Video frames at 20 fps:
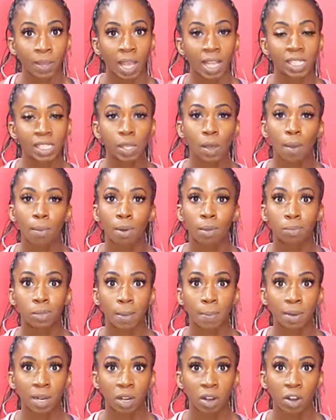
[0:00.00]
And so an
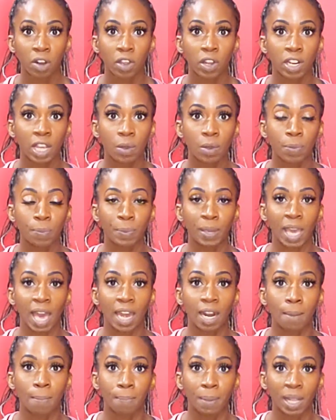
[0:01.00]
abdominal hernia would be
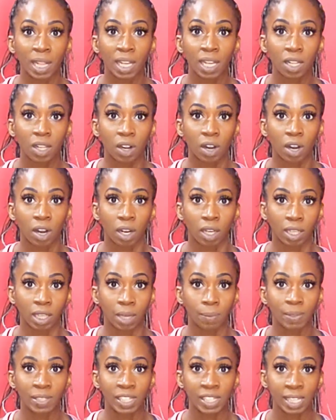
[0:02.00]
an umbilical
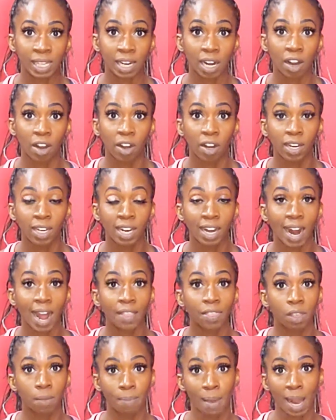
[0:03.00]
hernia, which is a hernia
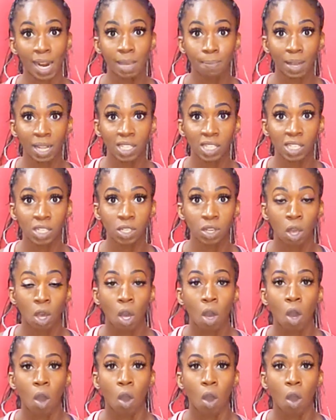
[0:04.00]
at the belly button,